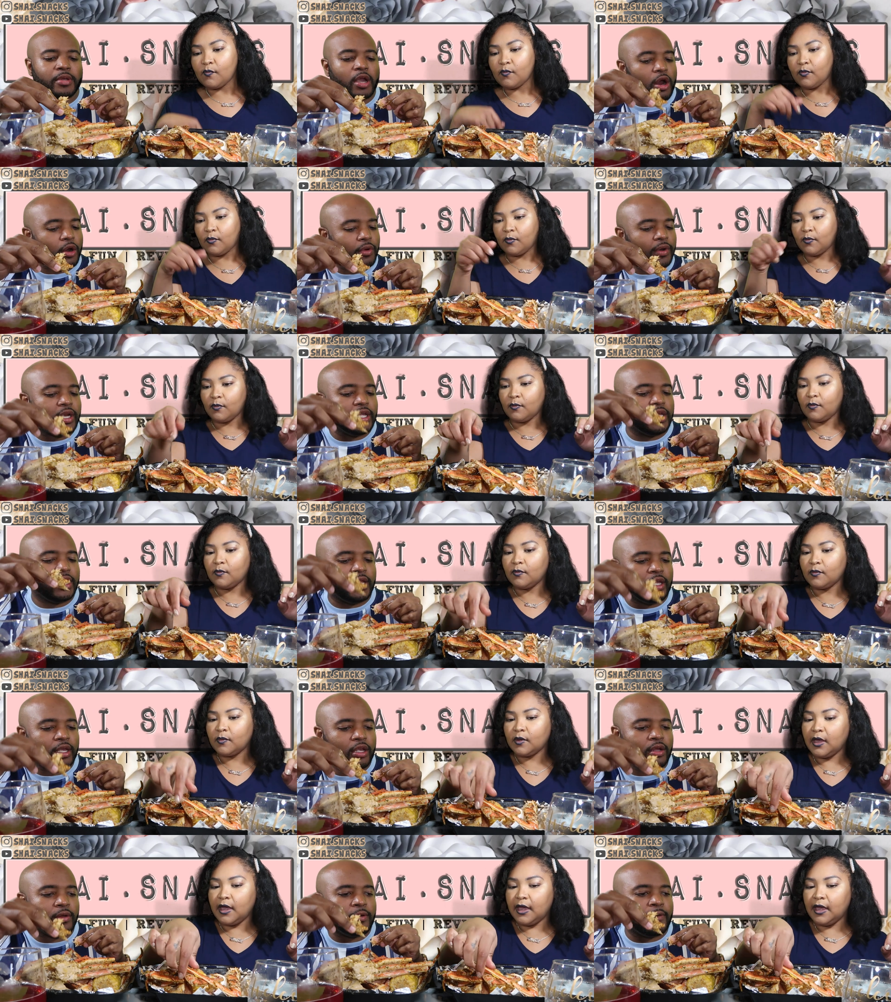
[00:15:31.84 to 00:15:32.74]
Speaker 1: me
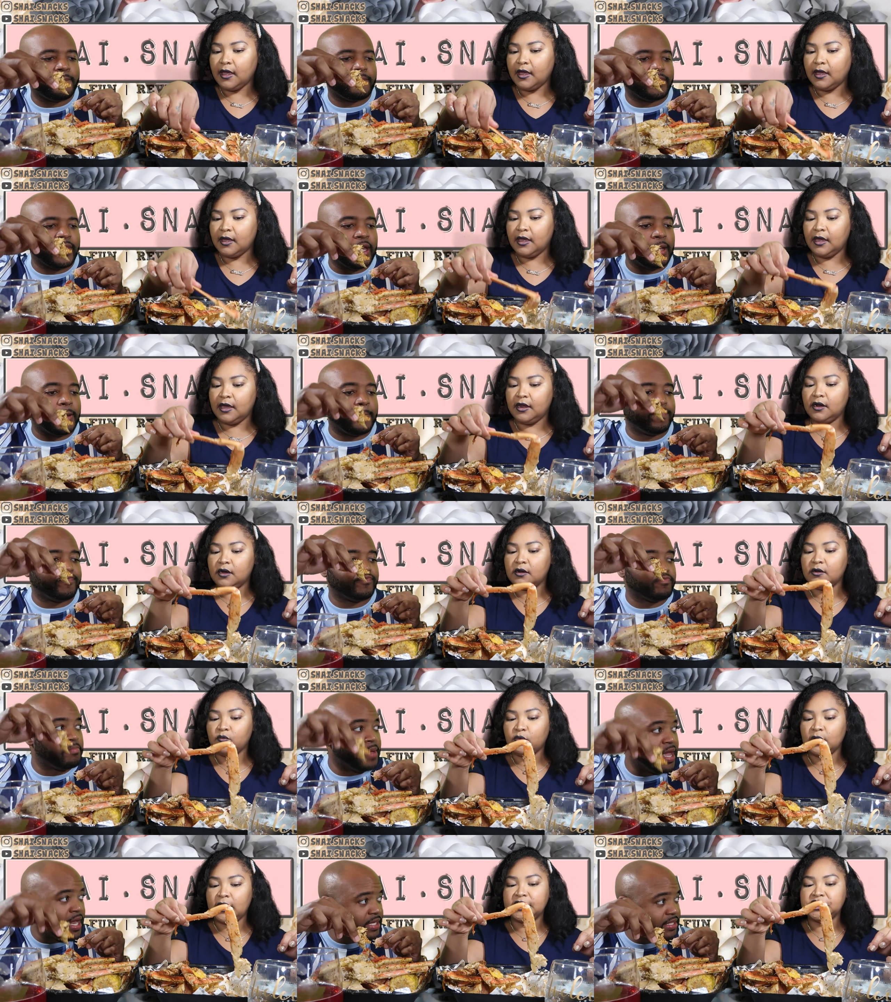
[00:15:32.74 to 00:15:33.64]
already in like in
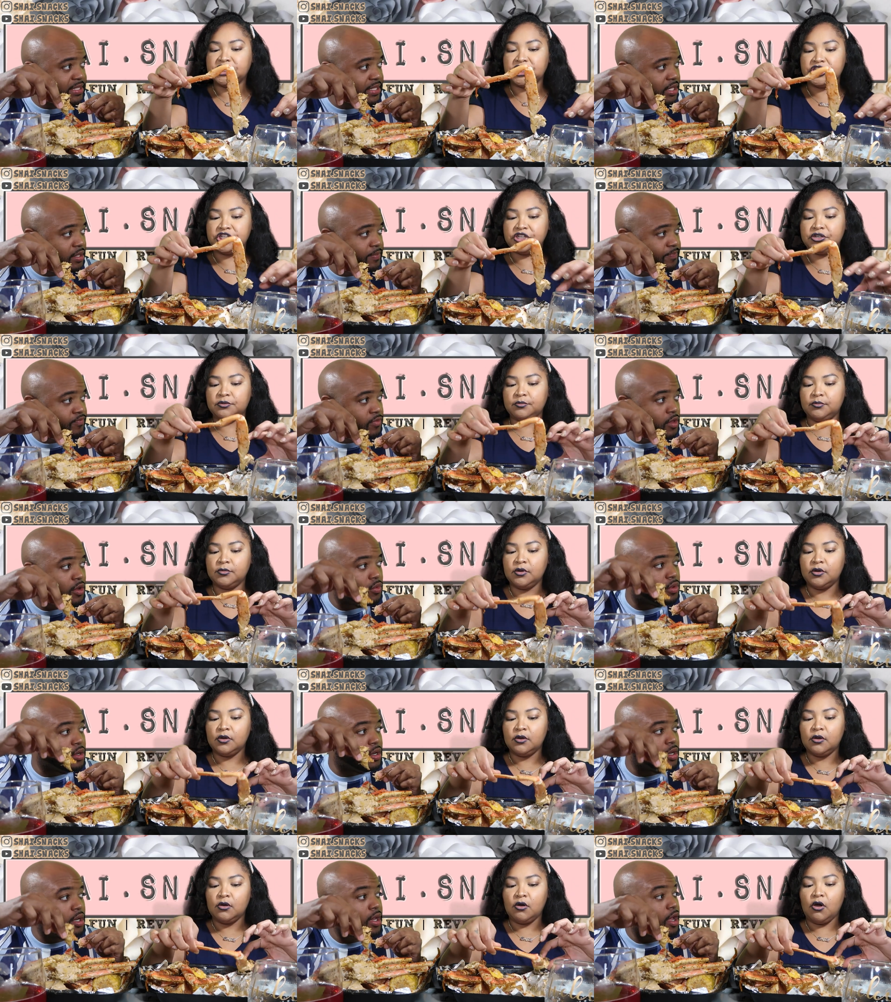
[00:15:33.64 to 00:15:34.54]
a medicine,
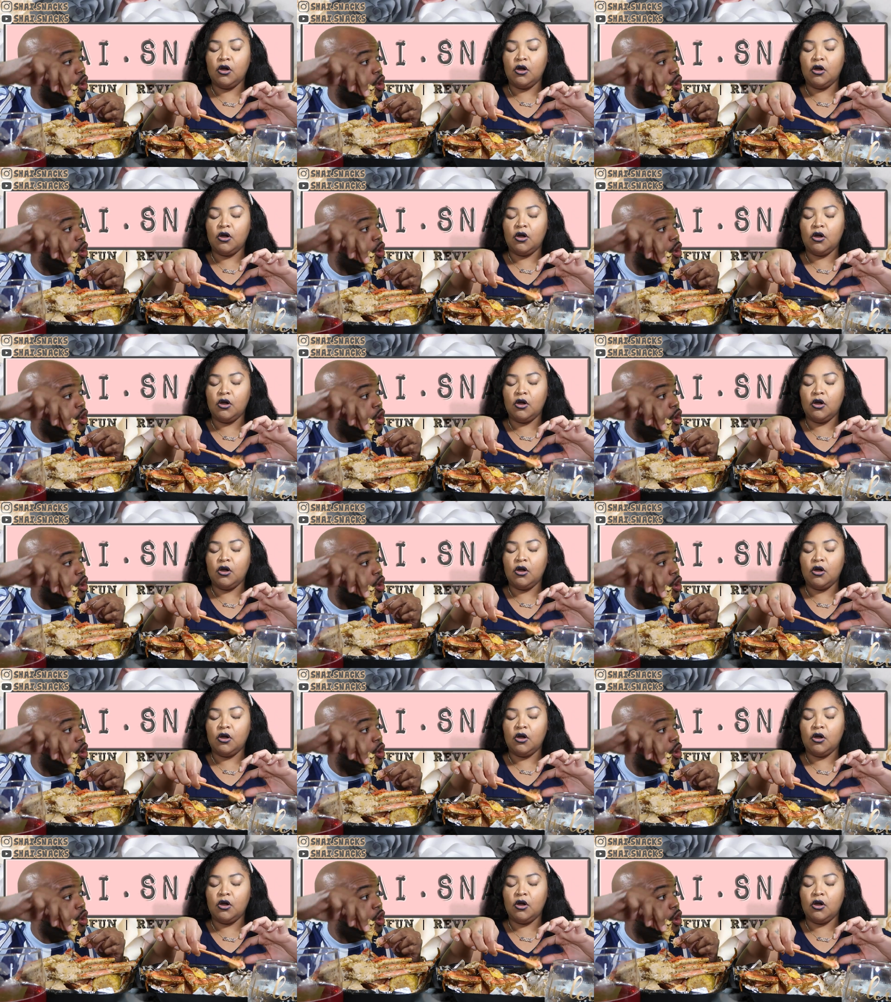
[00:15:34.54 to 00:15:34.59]
relationship well no